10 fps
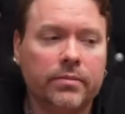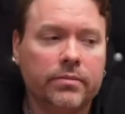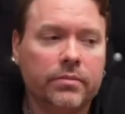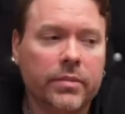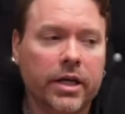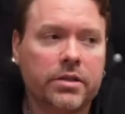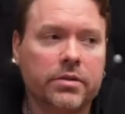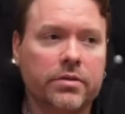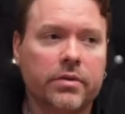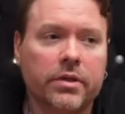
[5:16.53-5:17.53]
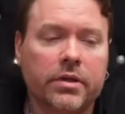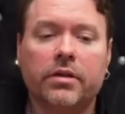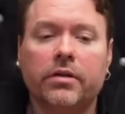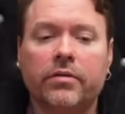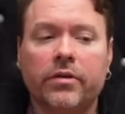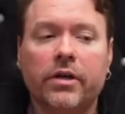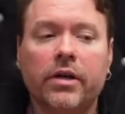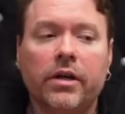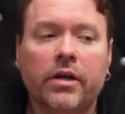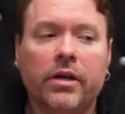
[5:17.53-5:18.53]
HEX is addictive
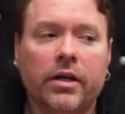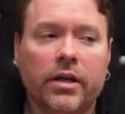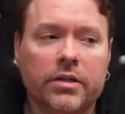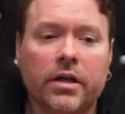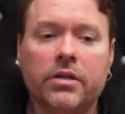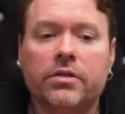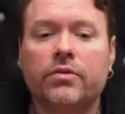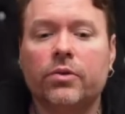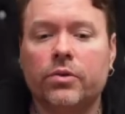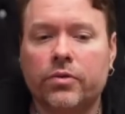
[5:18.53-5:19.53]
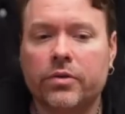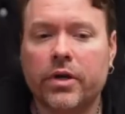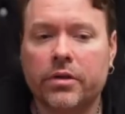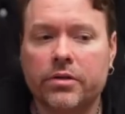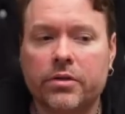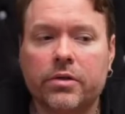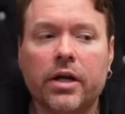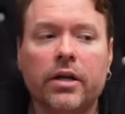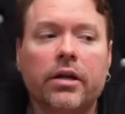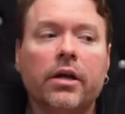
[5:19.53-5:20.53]
and has tons of tools for traders to
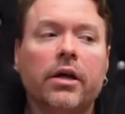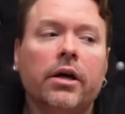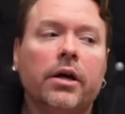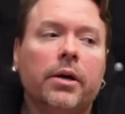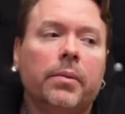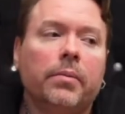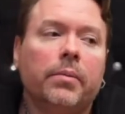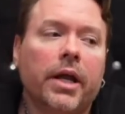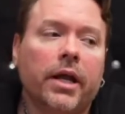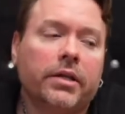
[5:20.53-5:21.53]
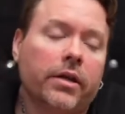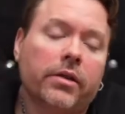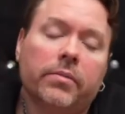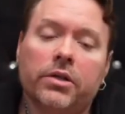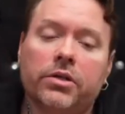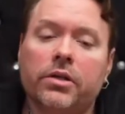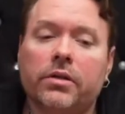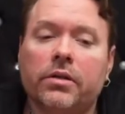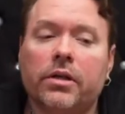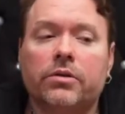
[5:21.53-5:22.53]
trade. And I tell them that you
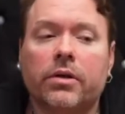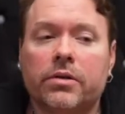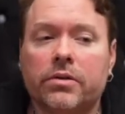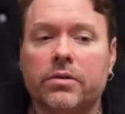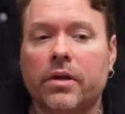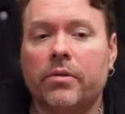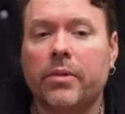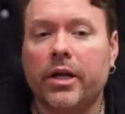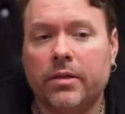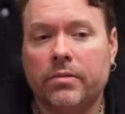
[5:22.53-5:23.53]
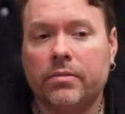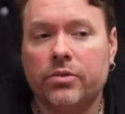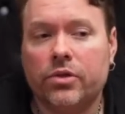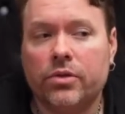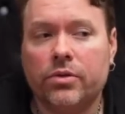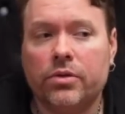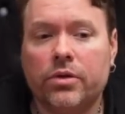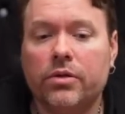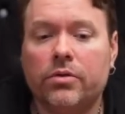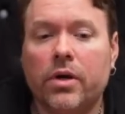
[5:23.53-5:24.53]
shouldn't. You know, traders lose all their money, so you
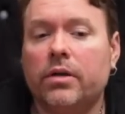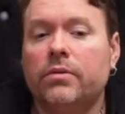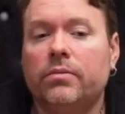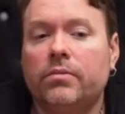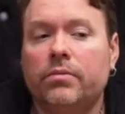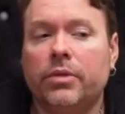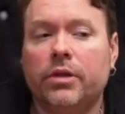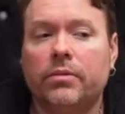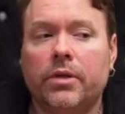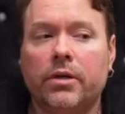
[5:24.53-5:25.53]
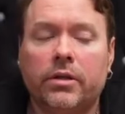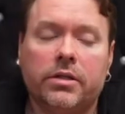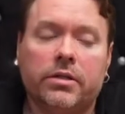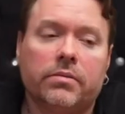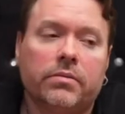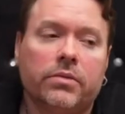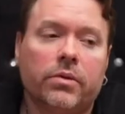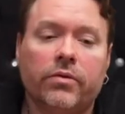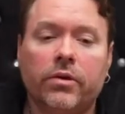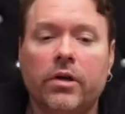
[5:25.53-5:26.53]
shouldn't trade. But they don't listen. So
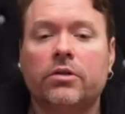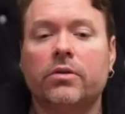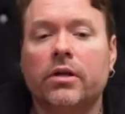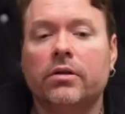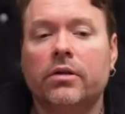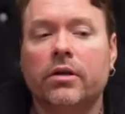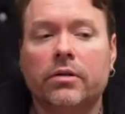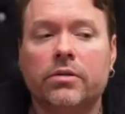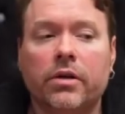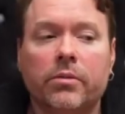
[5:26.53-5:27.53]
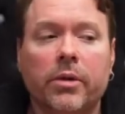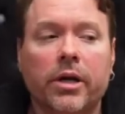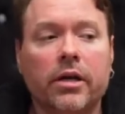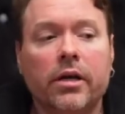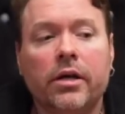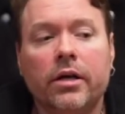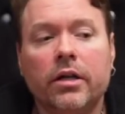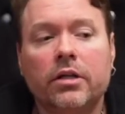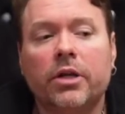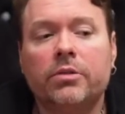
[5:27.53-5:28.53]
if you're going to trade and you're going to lose all your money,
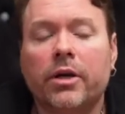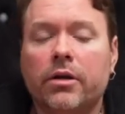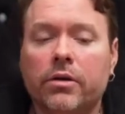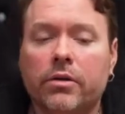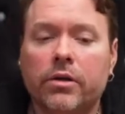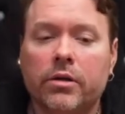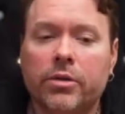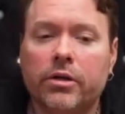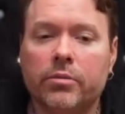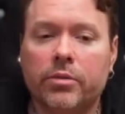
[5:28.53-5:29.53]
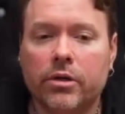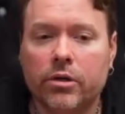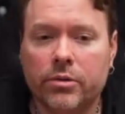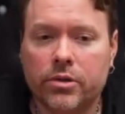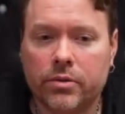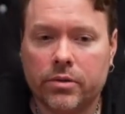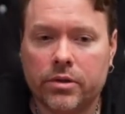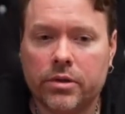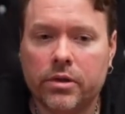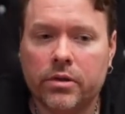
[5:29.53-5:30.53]
it's much better you do it in a peer-to-peer open
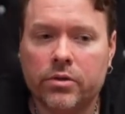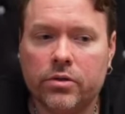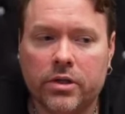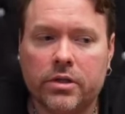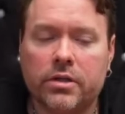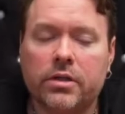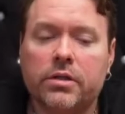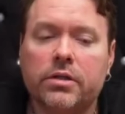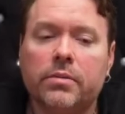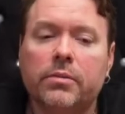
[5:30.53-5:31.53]
source trustless system